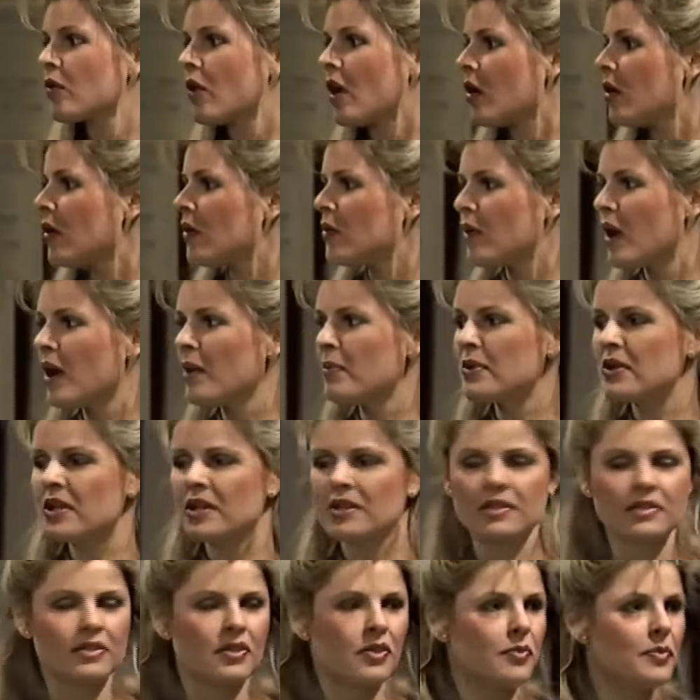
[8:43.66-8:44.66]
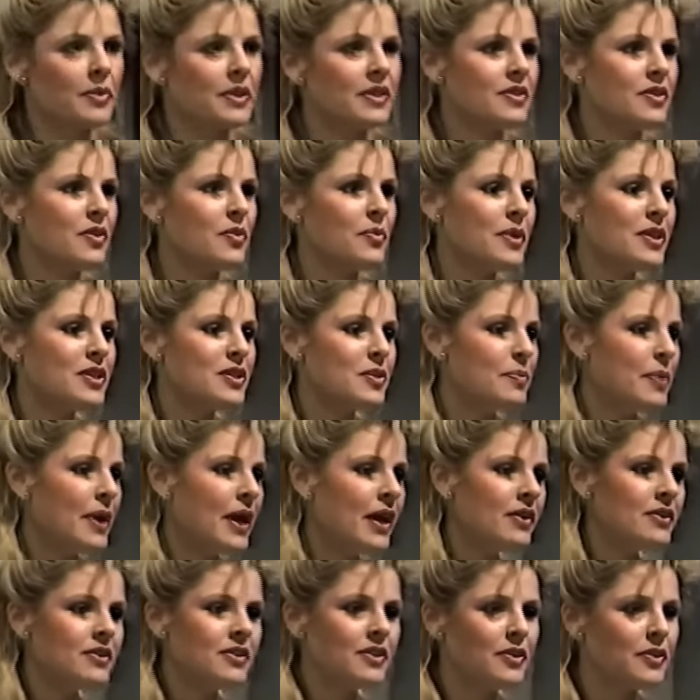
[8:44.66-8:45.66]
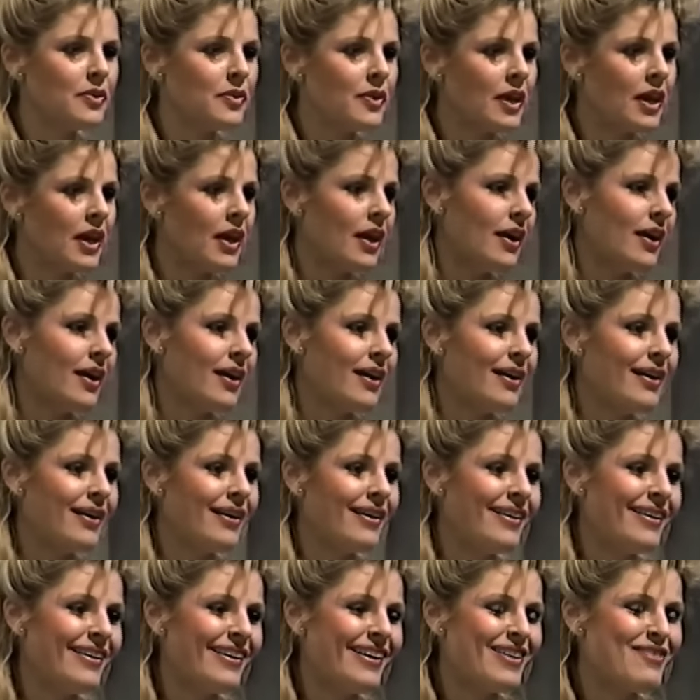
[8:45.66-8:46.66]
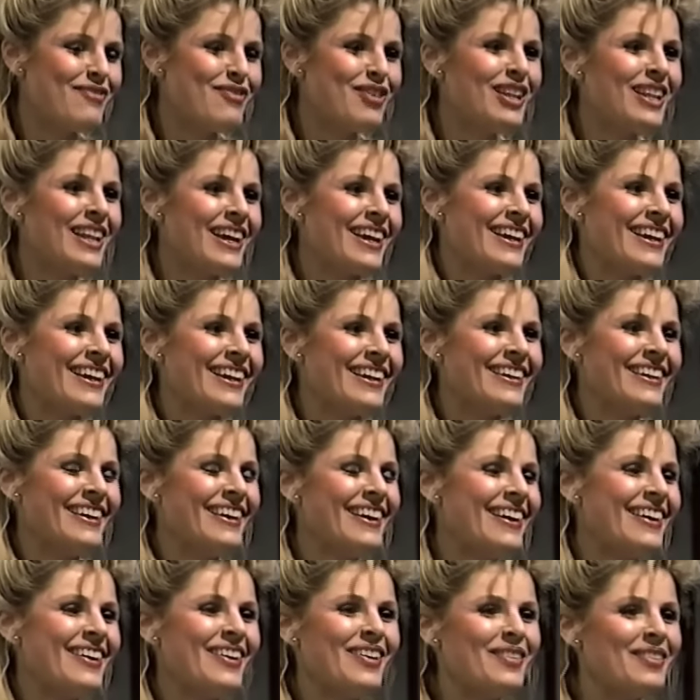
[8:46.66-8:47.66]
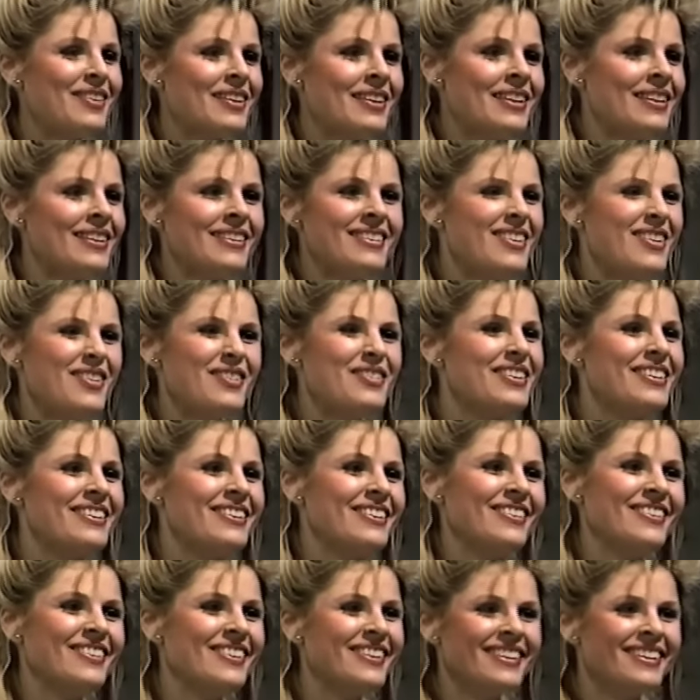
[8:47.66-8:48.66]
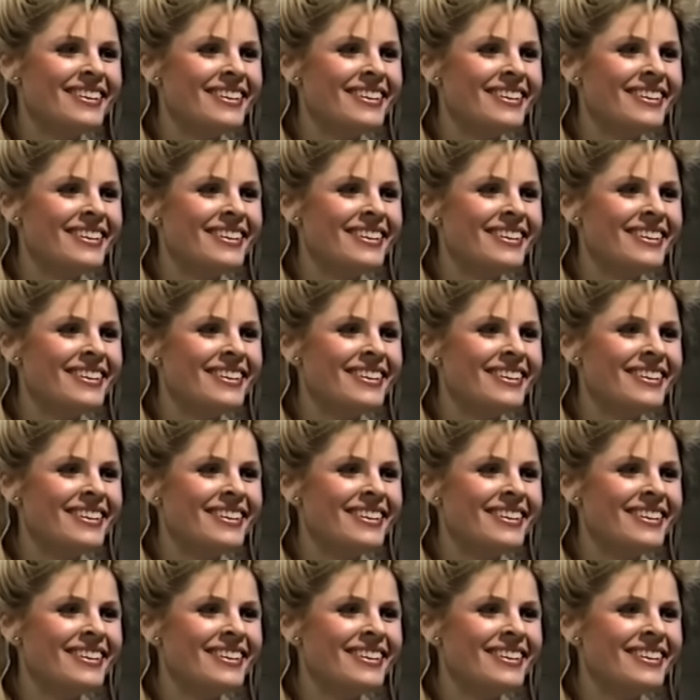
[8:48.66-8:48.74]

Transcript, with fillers: uh, Robert has told me so much about you. I feel like I, I already know you.